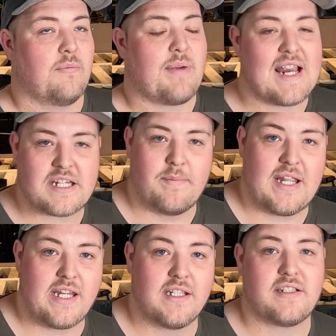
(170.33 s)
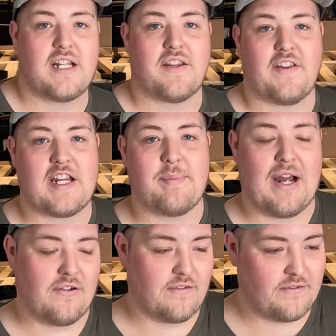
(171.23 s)
past me didn't think
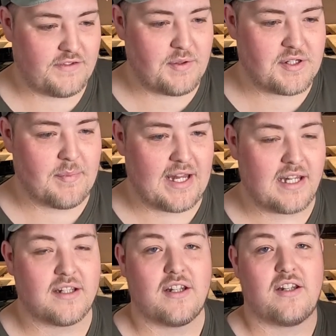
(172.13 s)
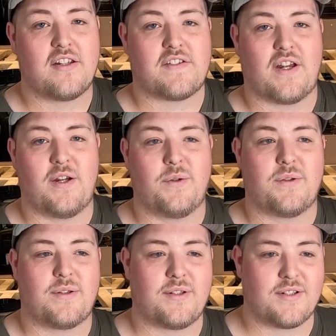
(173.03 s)
about future me, so
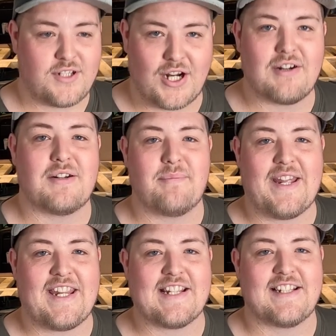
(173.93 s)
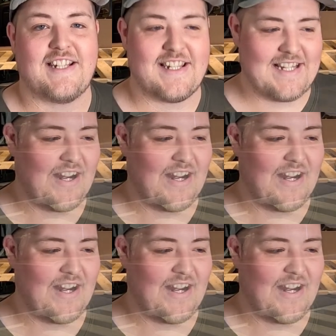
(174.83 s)
current me is now